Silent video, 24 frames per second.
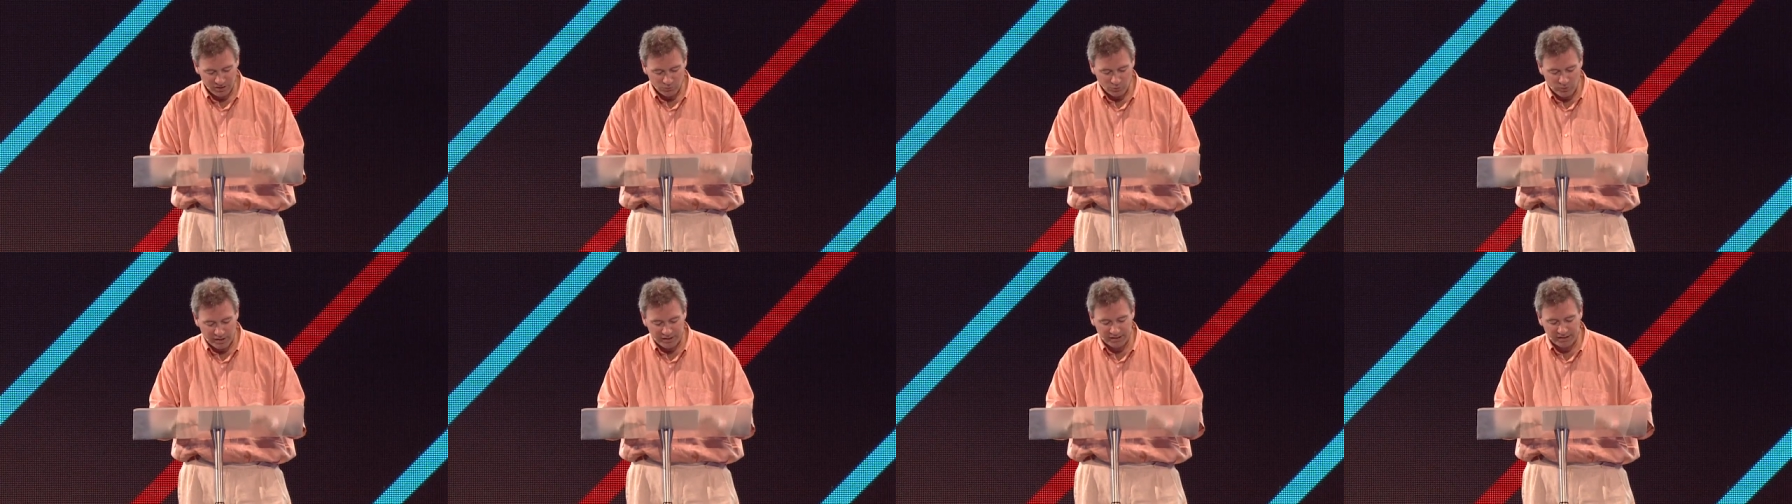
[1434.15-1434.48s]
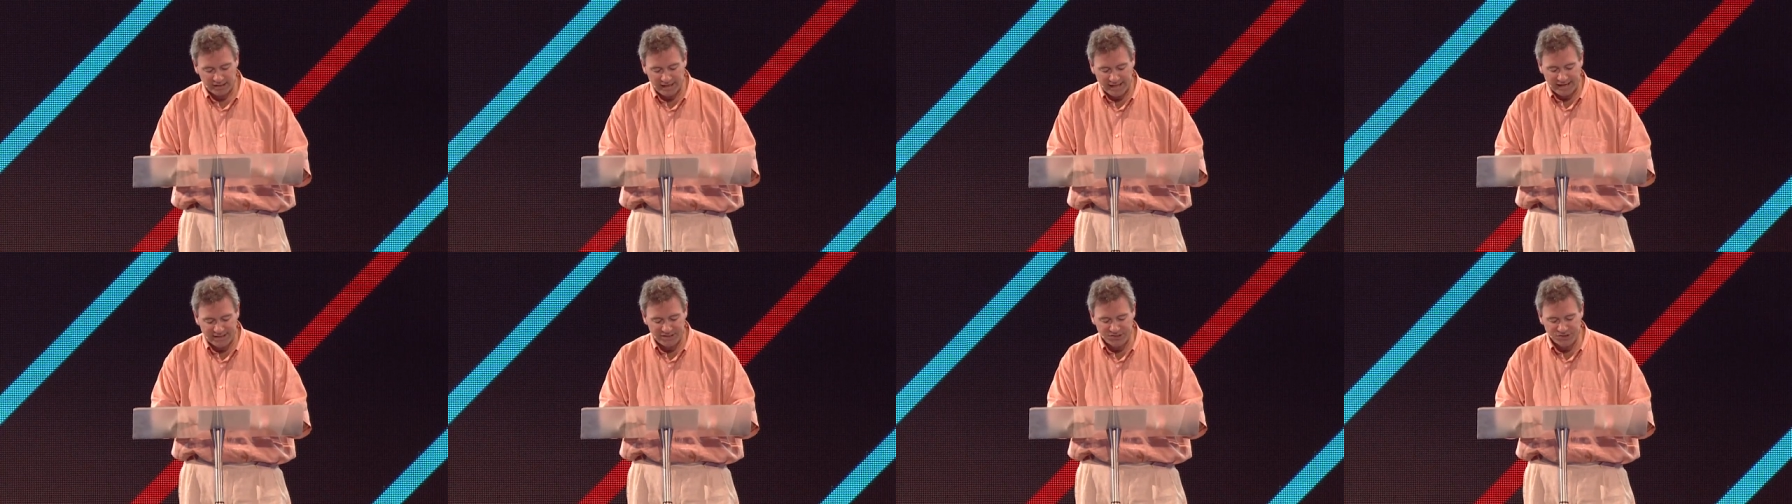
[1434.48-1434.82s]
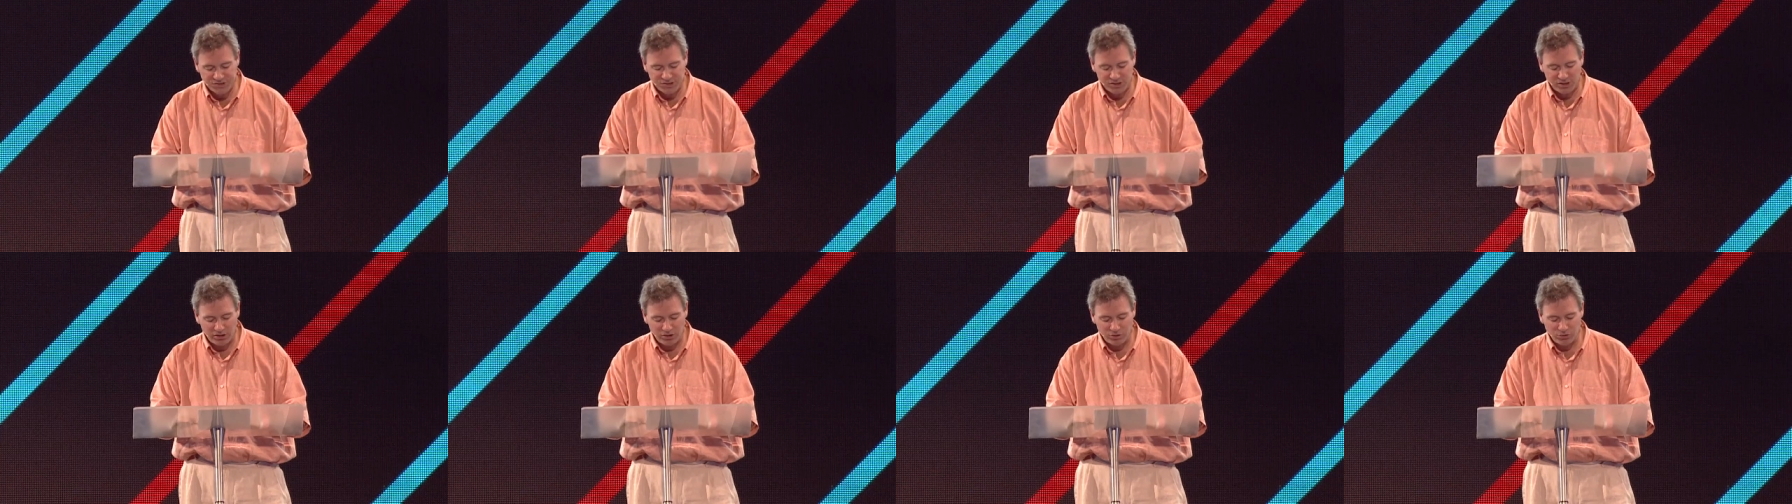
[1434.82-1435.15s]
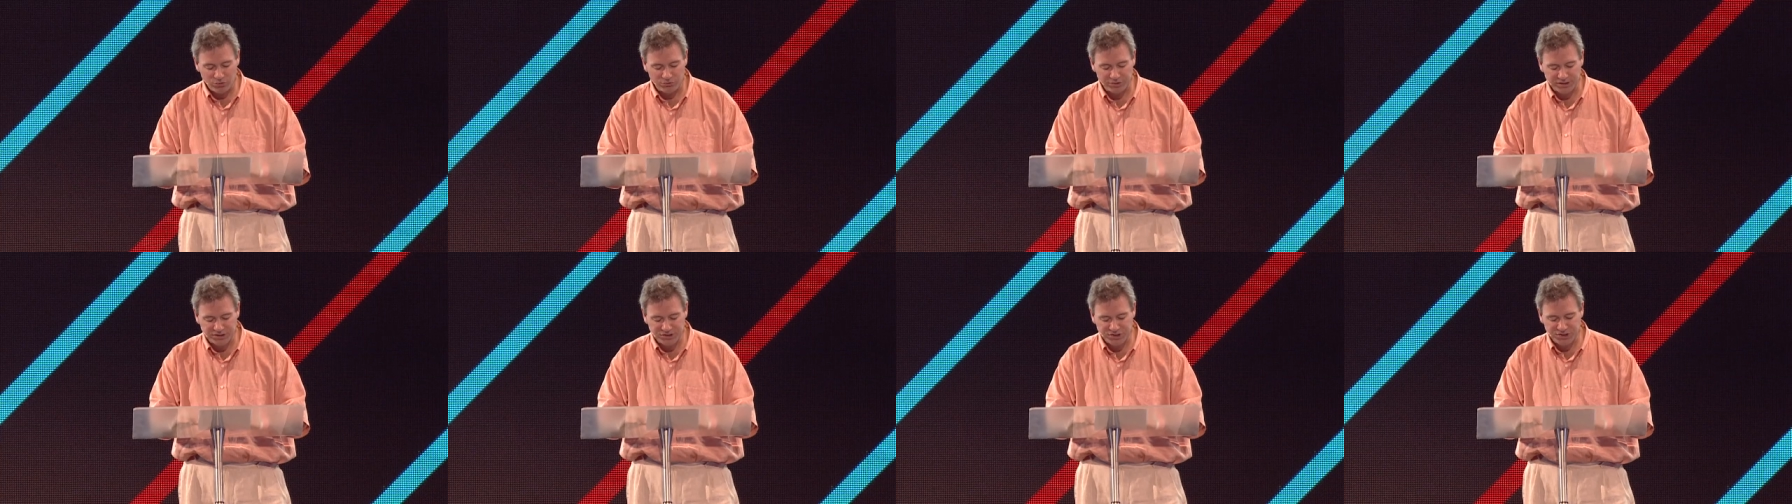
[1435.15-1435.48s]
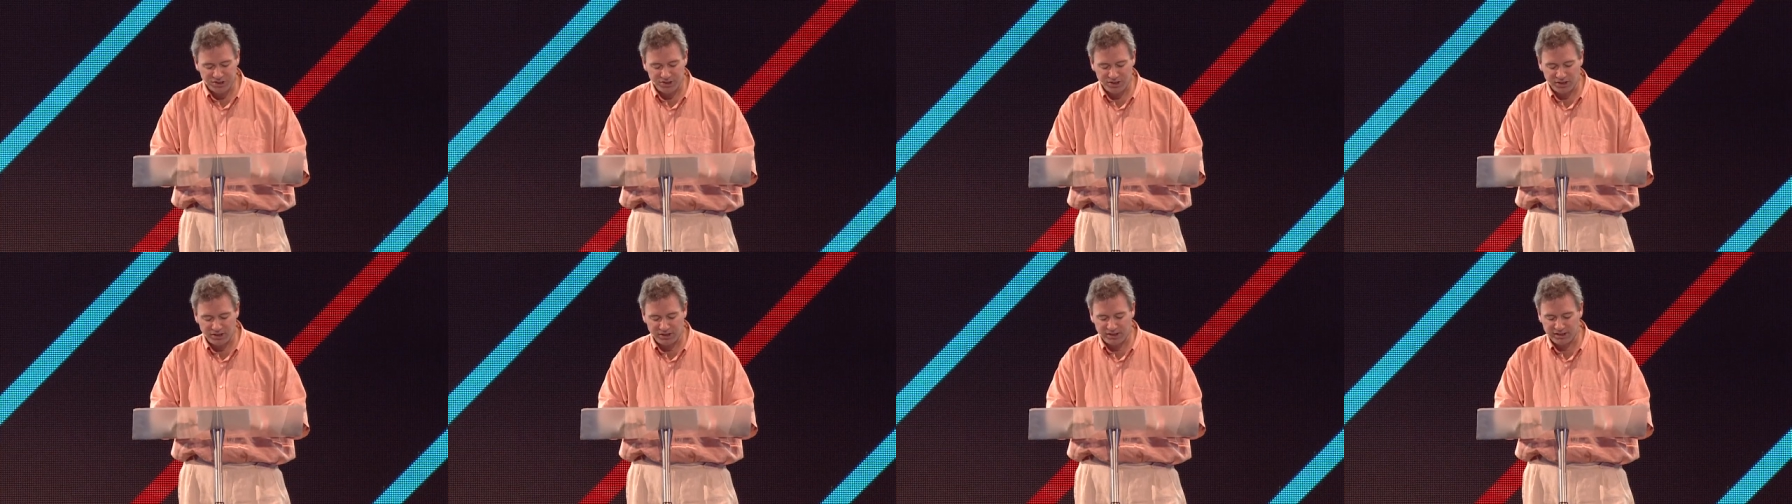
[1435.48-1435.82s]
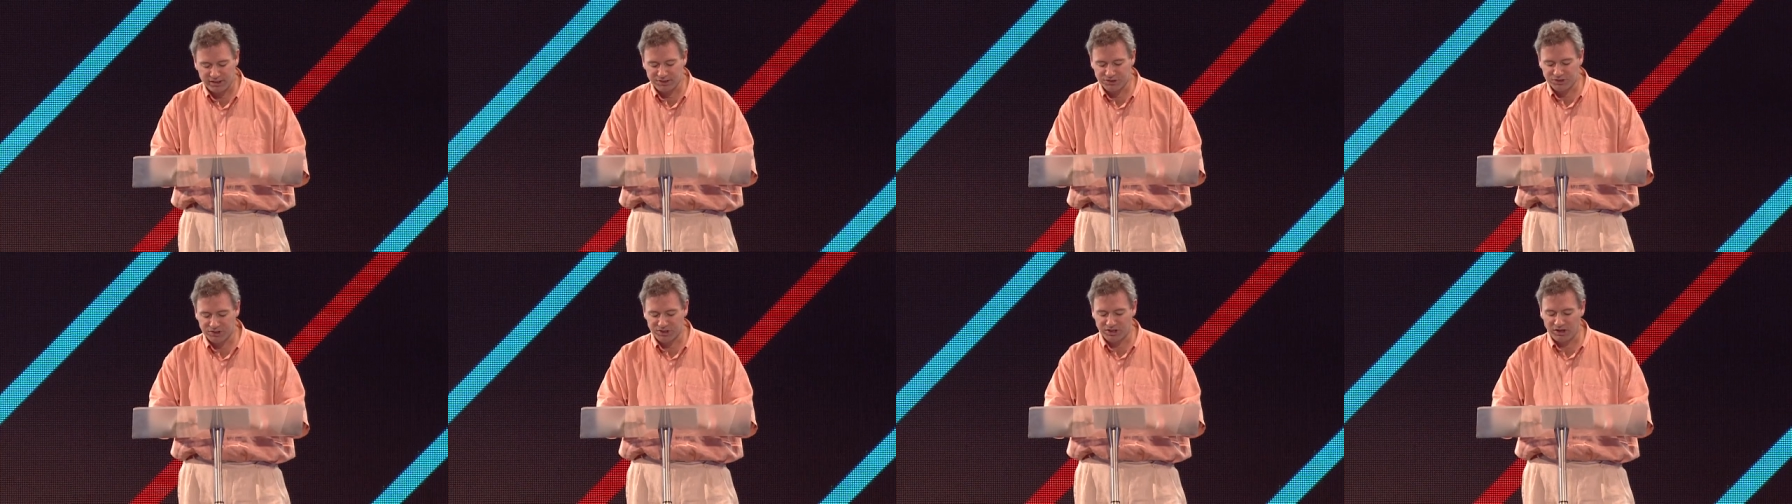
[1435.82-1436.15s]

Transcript: When Laszlo, returning to